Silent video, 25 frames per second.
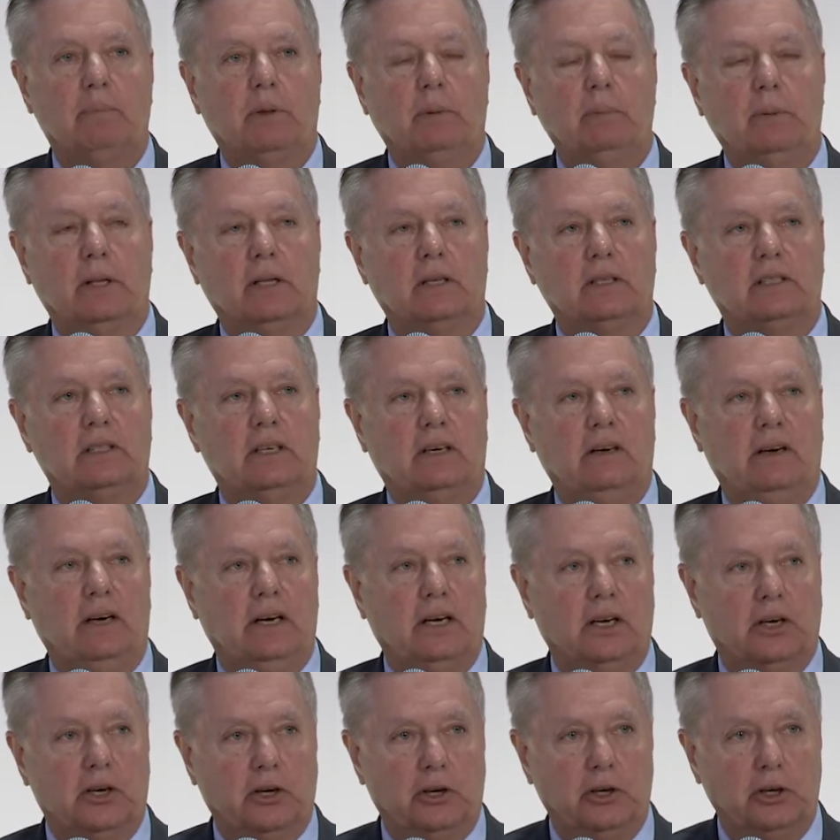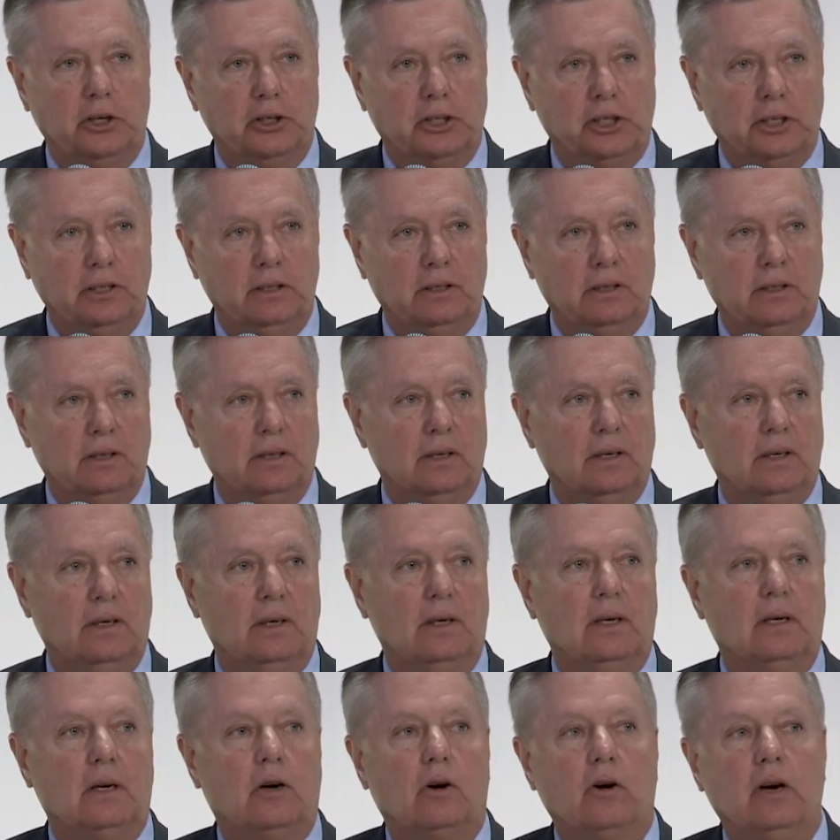the military incursion,
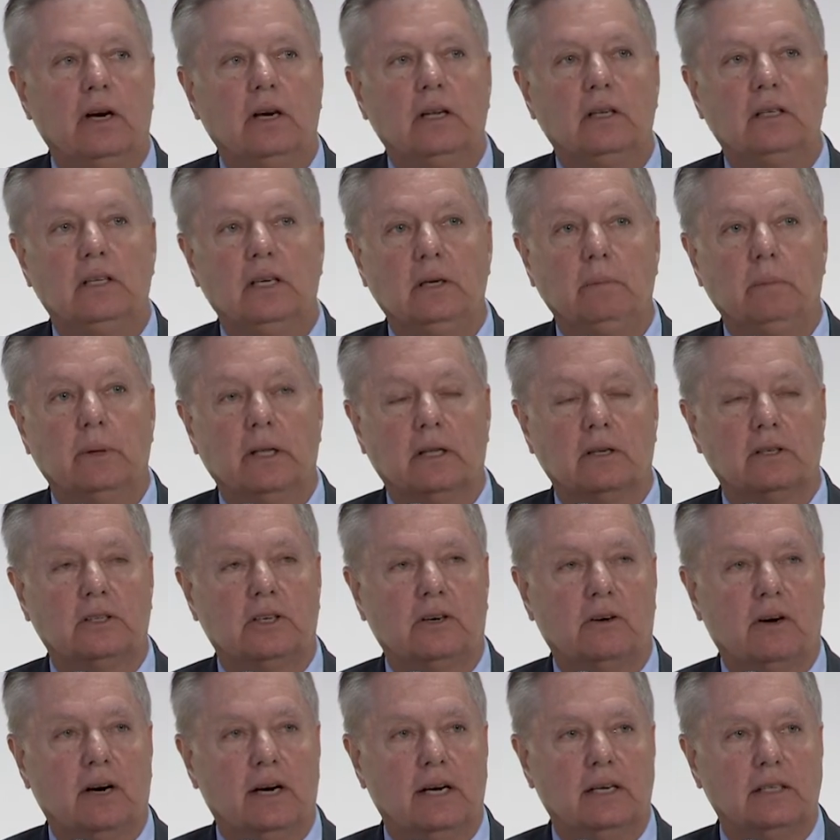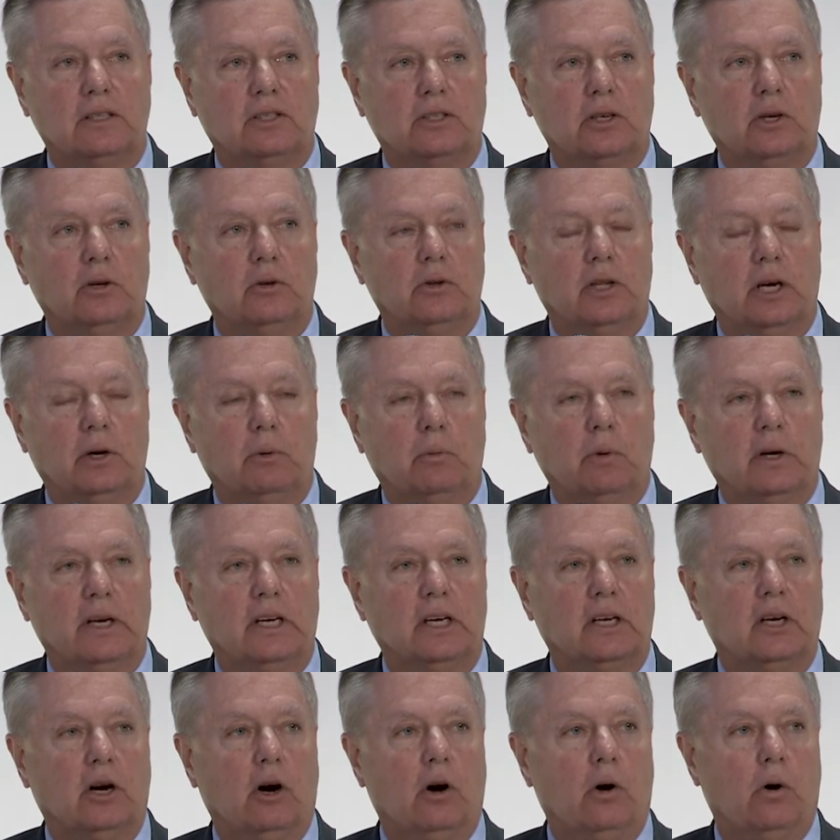create a demilitarized zone that we
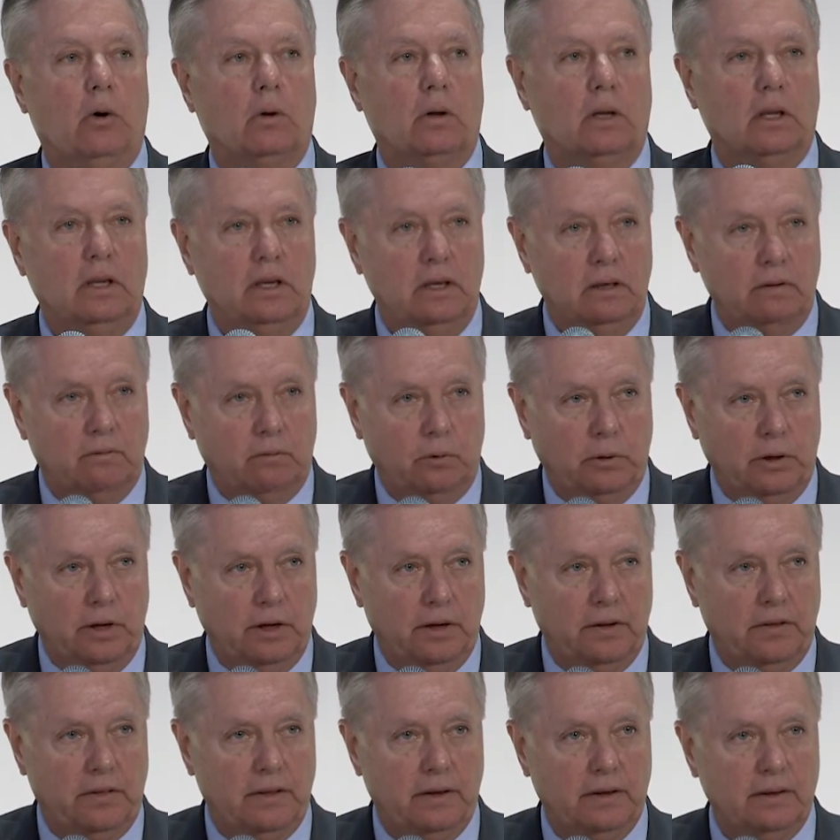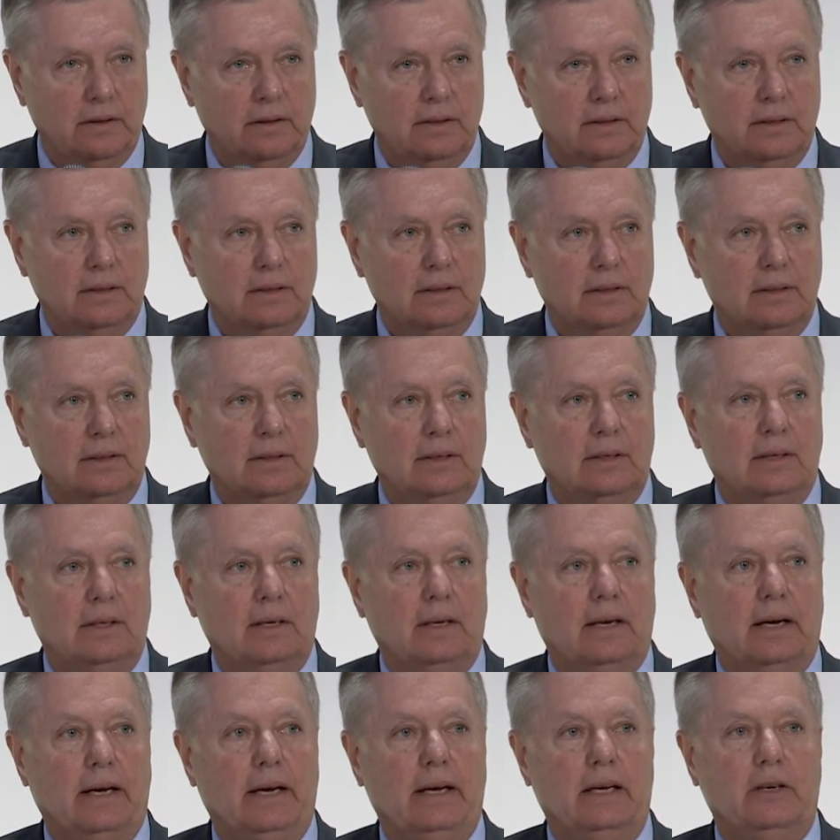can all live with,
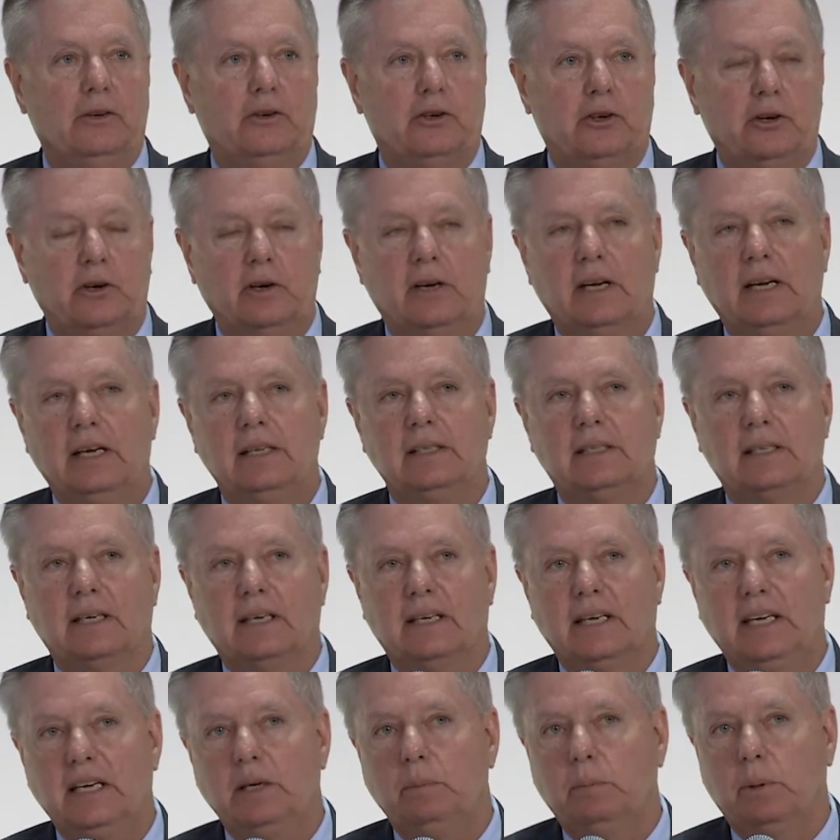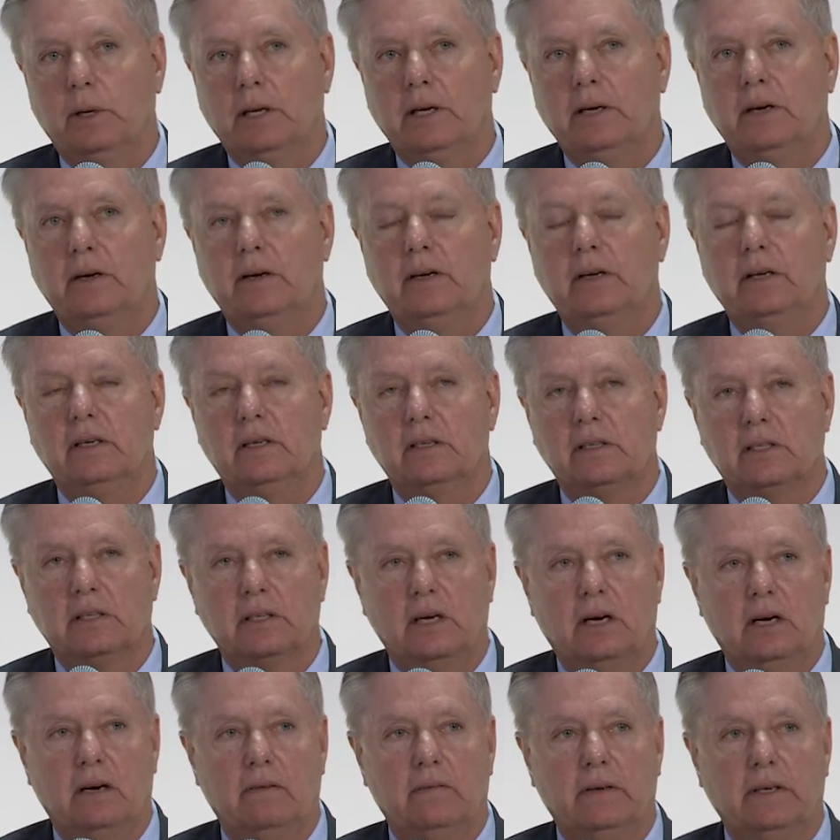and Turkey is a key player into
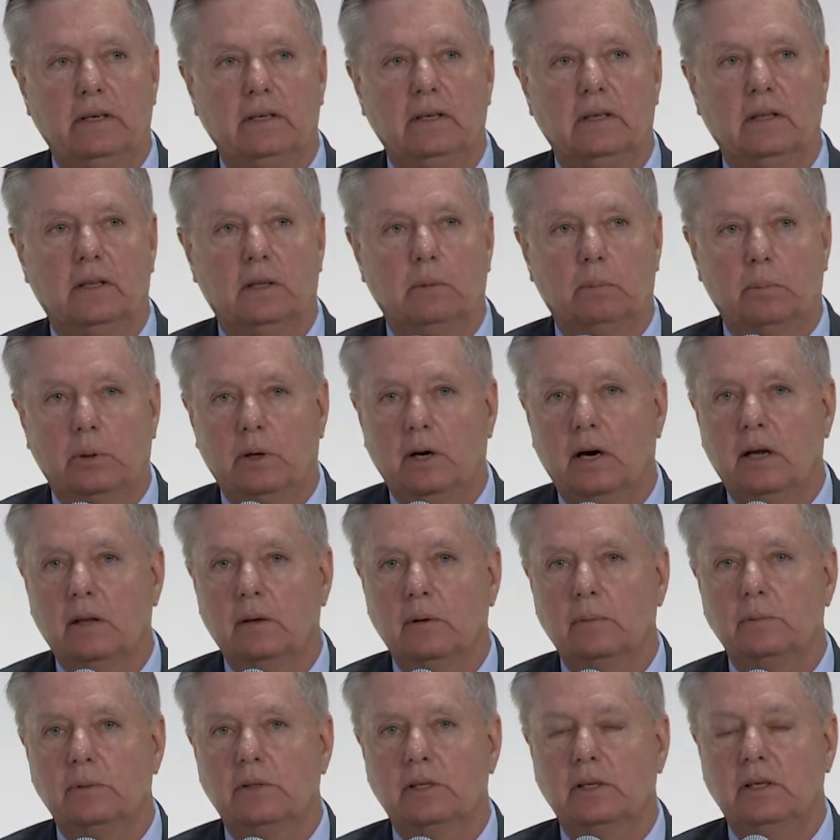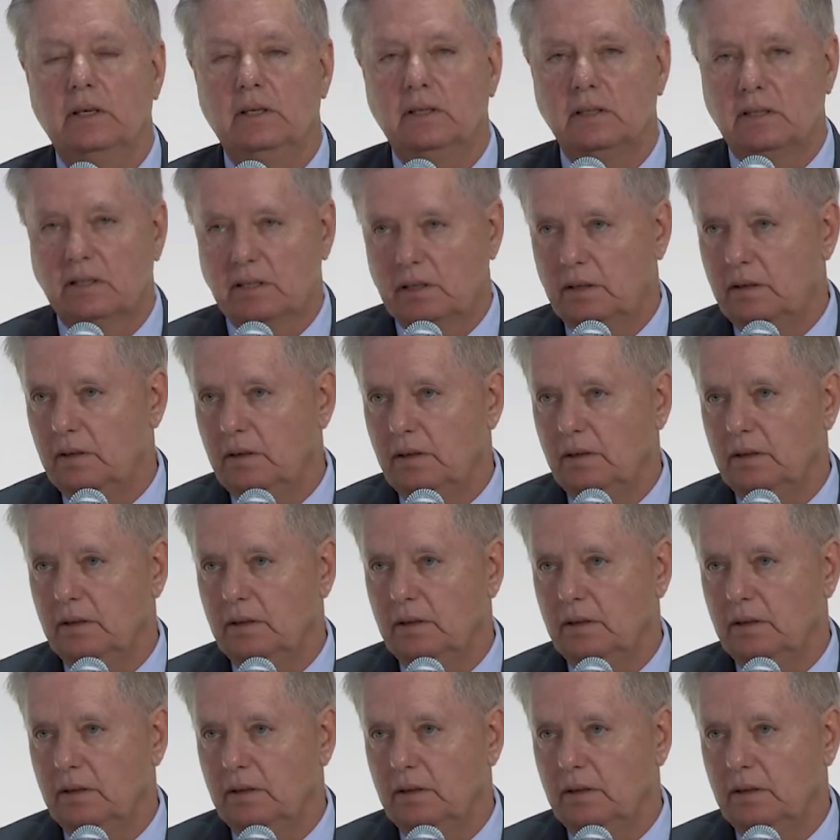solving the problems in Syria.